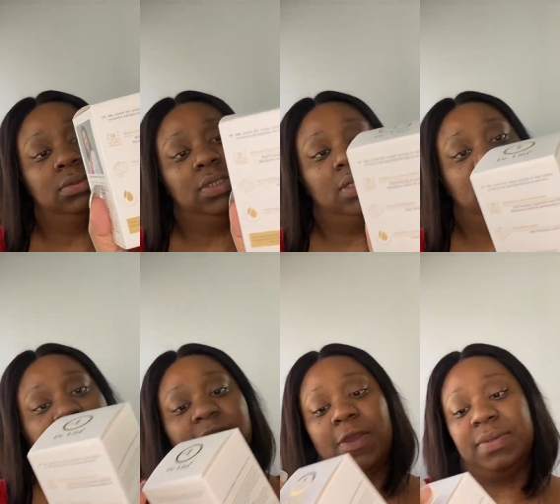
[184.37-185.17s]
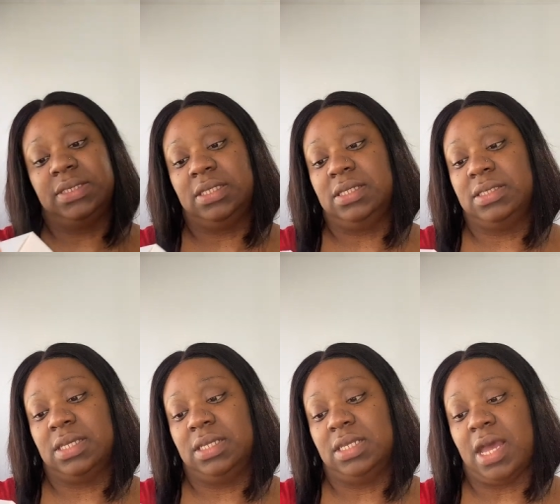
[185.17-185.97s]
And it's pharmacist
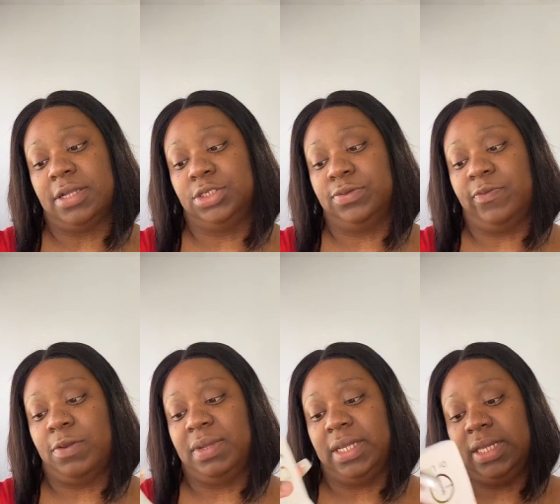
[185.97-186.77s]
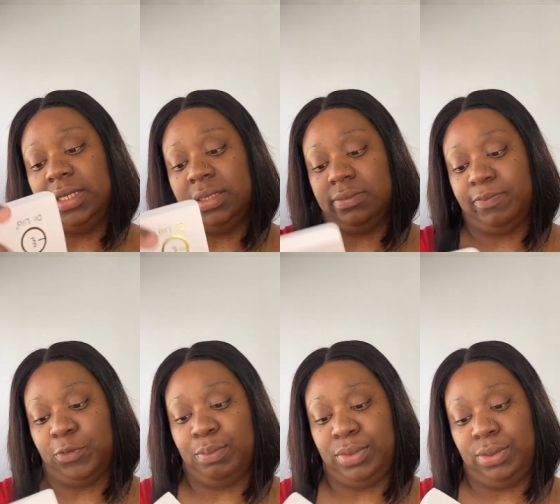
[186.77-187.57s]
and doctor formulated
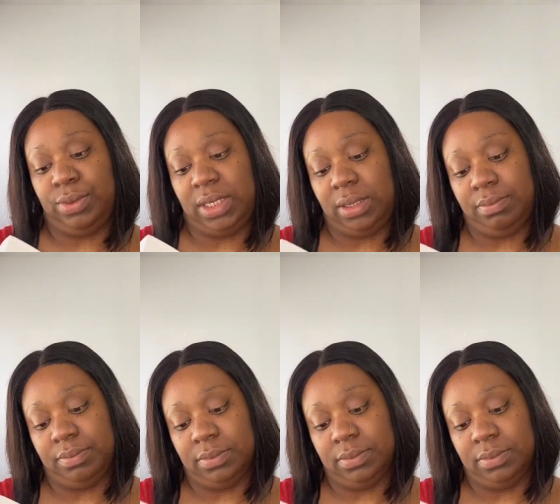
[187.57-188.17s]
for beauty.